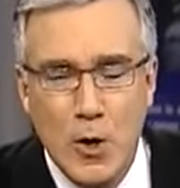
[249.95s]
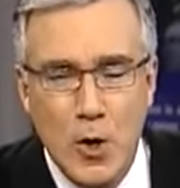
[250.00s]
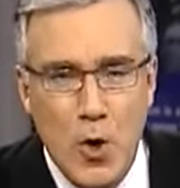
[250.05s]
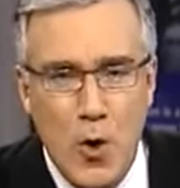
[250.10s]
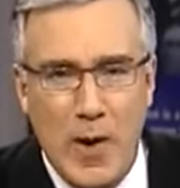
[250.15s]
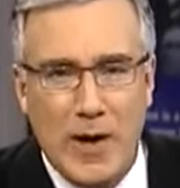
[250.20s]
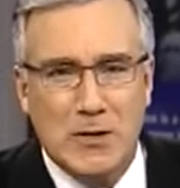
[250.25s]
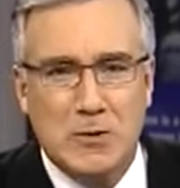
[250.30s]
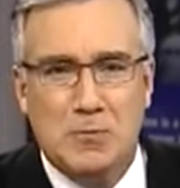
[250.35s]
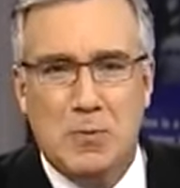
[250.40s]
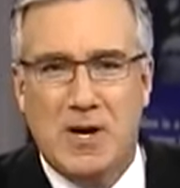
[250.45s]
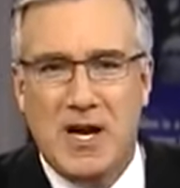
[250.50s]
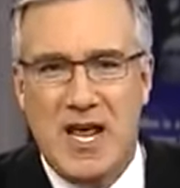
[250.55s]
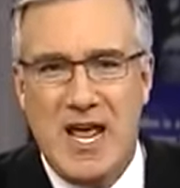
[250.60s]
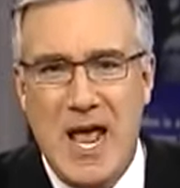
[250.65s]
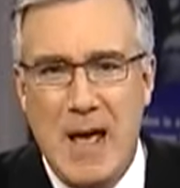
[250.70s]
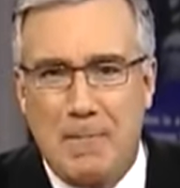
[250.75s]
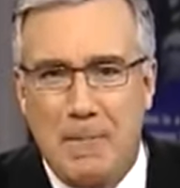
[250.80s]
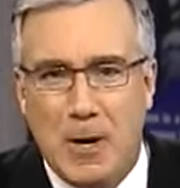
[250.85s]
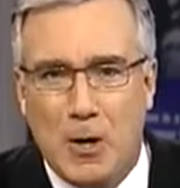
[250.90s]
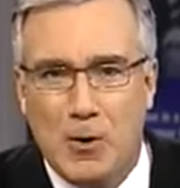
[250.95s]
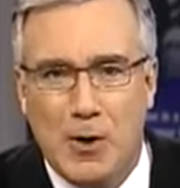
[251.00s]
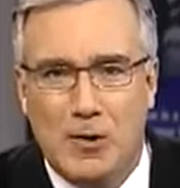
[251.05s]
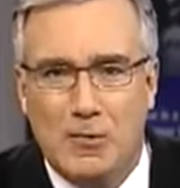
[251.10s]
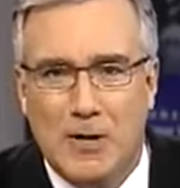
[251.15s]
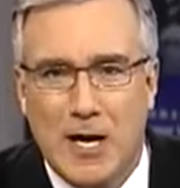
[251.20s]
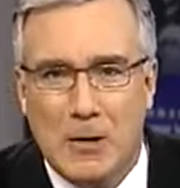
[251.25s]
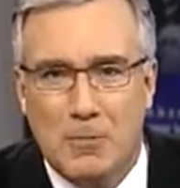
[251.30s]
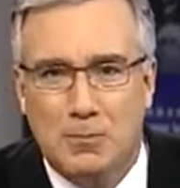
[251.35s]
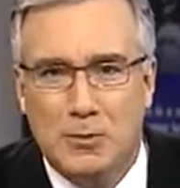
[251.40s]
Who else but a hypocrite
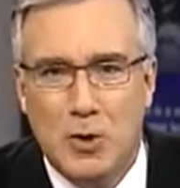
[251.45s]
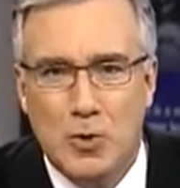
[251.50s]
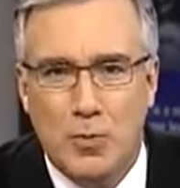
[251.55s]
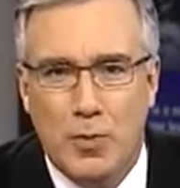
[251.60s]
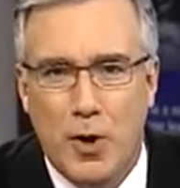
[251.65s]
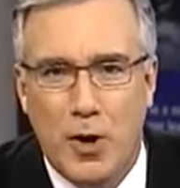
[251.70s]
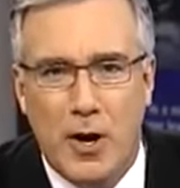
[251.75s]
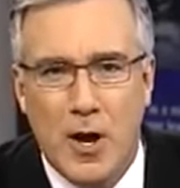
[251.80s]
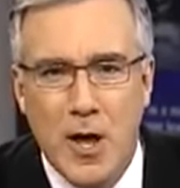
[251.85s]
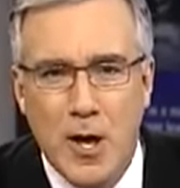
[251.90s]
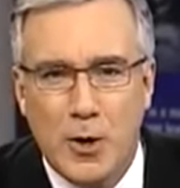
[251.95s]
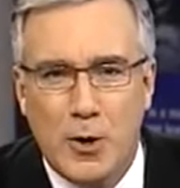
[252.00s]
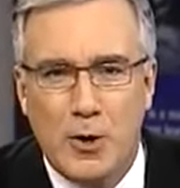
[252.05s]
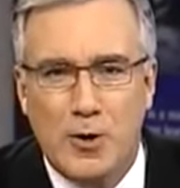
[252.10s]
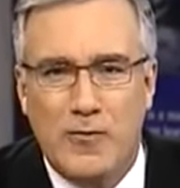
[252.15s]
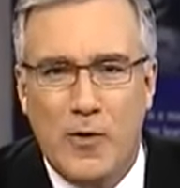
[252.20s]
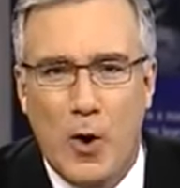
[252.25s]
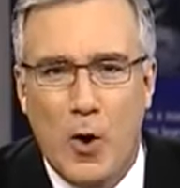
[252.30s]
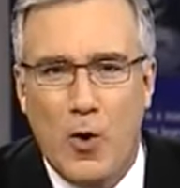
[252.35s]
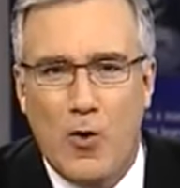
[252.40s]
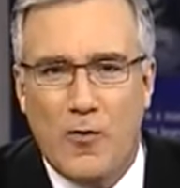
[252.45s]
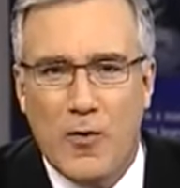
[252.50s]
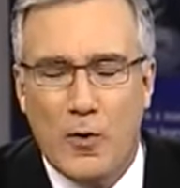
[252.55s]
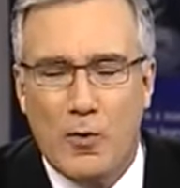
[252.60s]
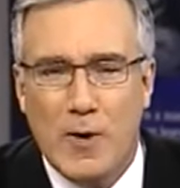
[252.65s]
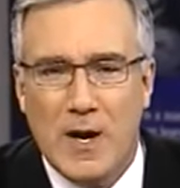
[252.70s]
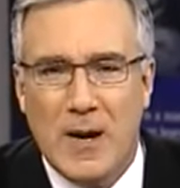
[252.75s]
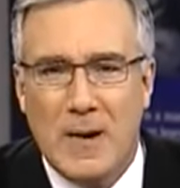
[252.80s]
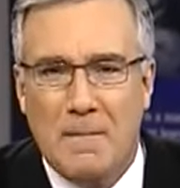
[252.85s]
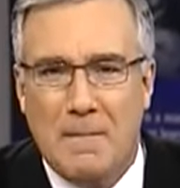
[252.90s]
like Bloomberg could have
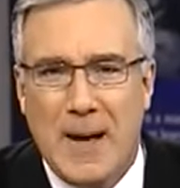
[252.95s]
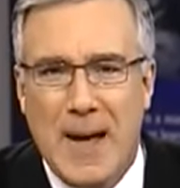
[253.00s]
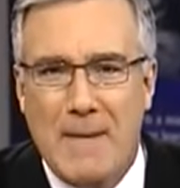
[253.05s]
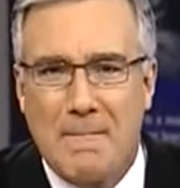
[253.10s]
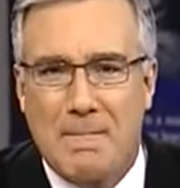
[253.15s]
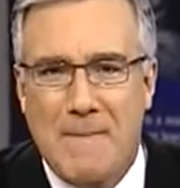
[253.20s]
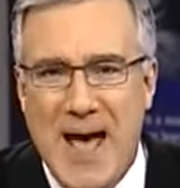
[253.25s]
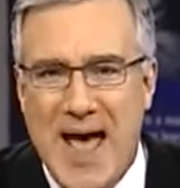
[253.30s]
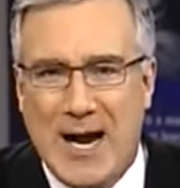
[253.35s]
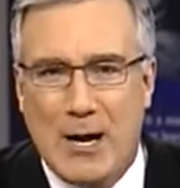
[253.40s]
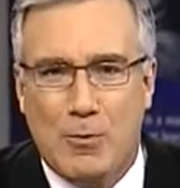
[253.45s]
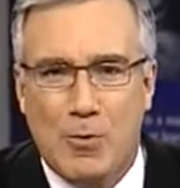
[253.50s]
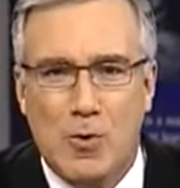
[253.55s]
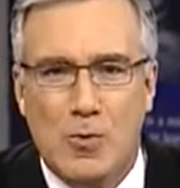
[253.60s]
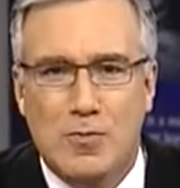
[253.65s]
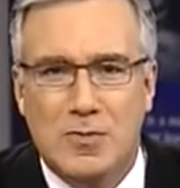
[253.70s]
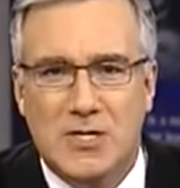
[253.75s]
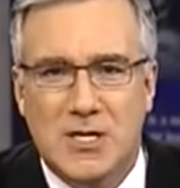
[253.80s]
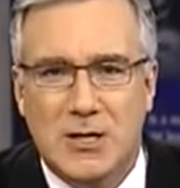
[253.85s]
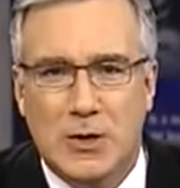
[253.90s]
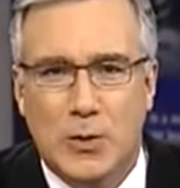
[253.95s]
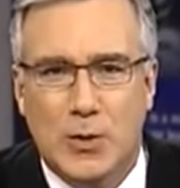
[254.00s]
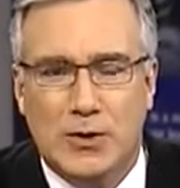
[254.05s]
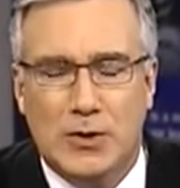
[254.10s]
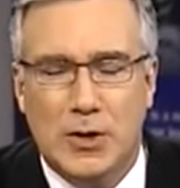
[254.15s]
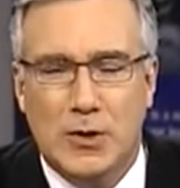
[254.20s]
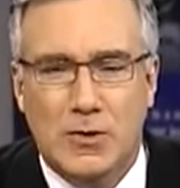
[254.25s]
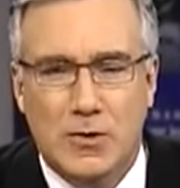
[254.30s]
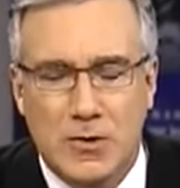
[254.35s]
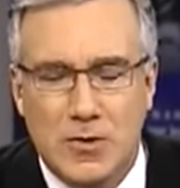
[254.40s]
overridden by backroom deal with
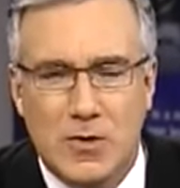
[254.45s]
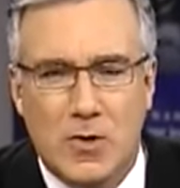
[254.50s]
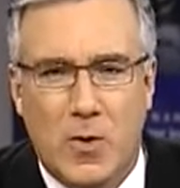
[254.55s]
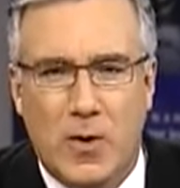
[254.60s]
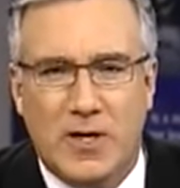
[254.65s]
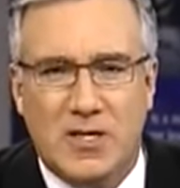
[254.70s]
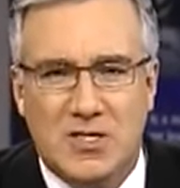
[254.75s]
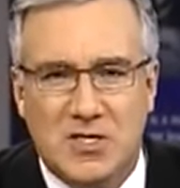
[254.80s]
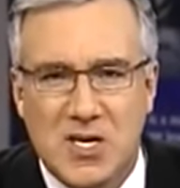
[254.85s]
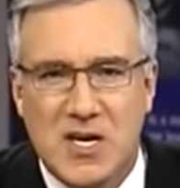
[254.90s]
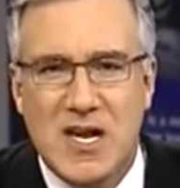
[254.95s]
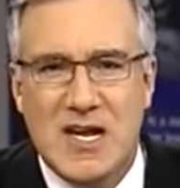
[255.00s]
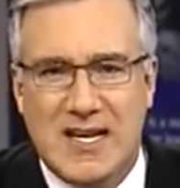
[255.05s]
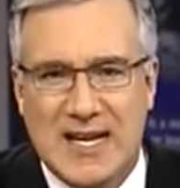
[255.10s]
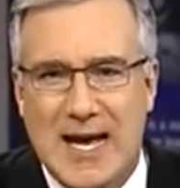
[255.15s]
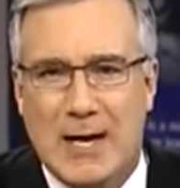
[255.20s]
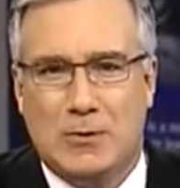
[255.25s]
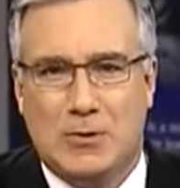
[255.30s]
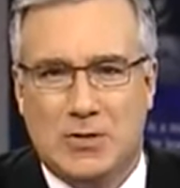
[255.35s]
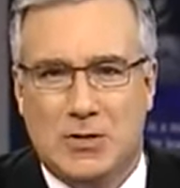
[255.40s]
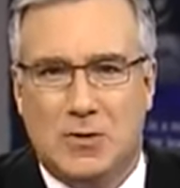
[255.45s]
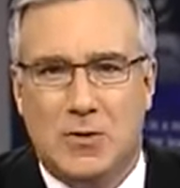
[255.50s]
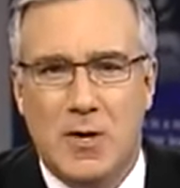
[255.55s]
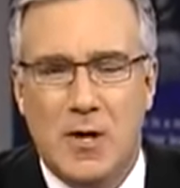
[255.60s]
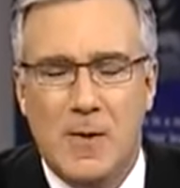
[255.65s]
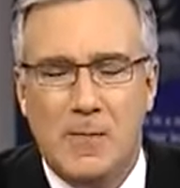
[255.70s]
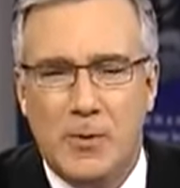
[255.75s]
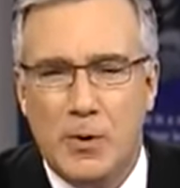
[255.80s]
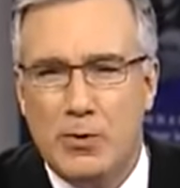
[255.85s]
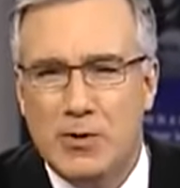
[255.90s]
the New York City Council
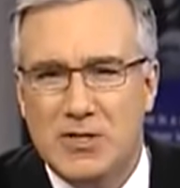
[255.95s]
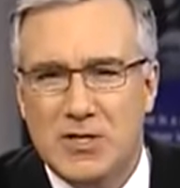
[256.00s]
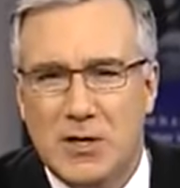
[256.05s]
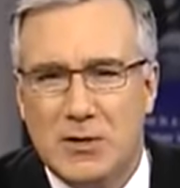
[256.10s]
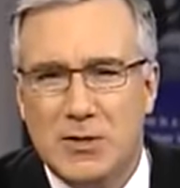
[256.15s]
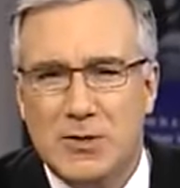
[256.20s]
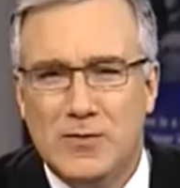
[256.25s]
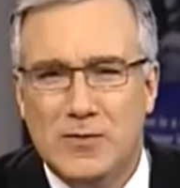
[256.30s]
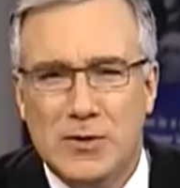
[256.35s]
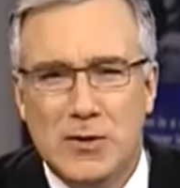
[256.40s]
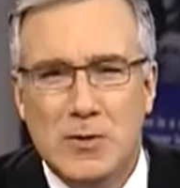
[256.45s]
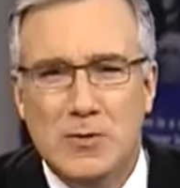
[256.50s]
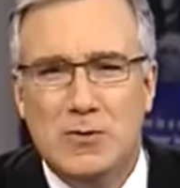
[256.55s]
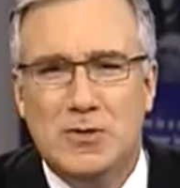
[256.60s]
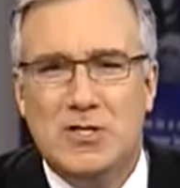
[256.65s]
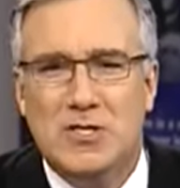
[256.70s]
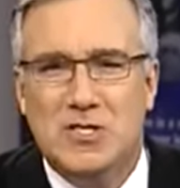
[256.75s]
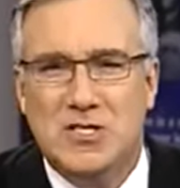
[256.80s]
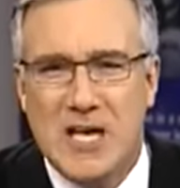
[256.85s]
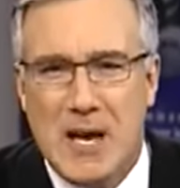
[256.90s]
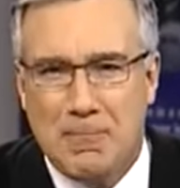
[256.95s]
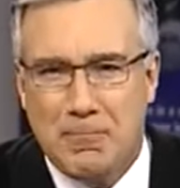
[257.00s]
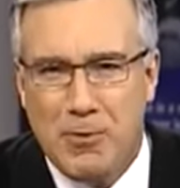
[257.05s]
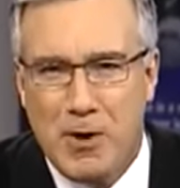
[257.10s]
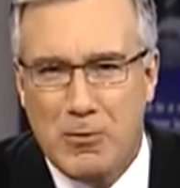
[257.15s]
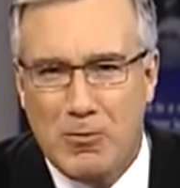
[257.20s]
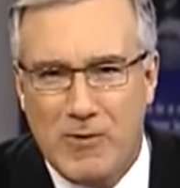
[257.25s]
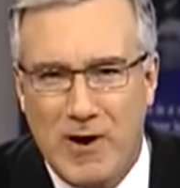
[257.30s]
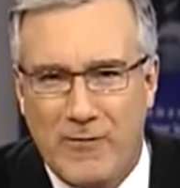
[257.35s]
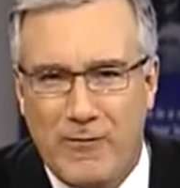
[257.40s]
the results of 2
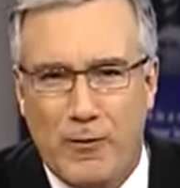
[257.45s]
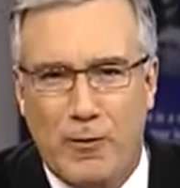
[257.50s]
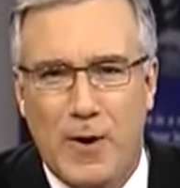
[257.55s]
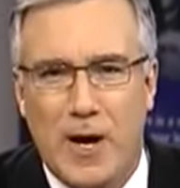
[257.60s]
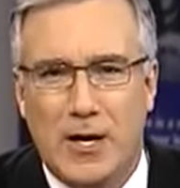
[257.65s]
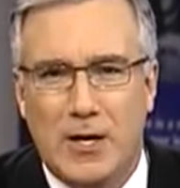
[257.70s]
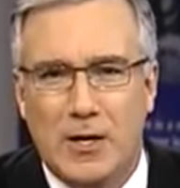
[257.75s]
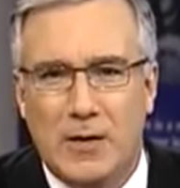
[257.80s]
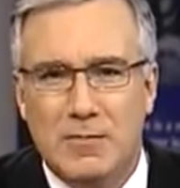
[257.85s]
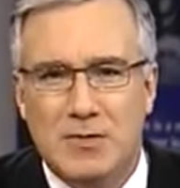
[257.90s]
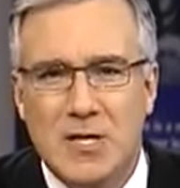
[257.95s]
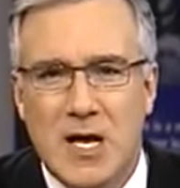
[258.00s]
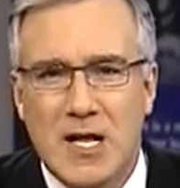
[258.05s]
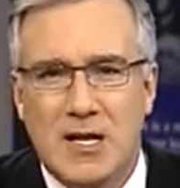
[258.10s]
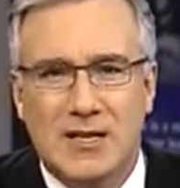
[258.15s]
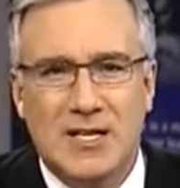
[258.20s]
separate referendums,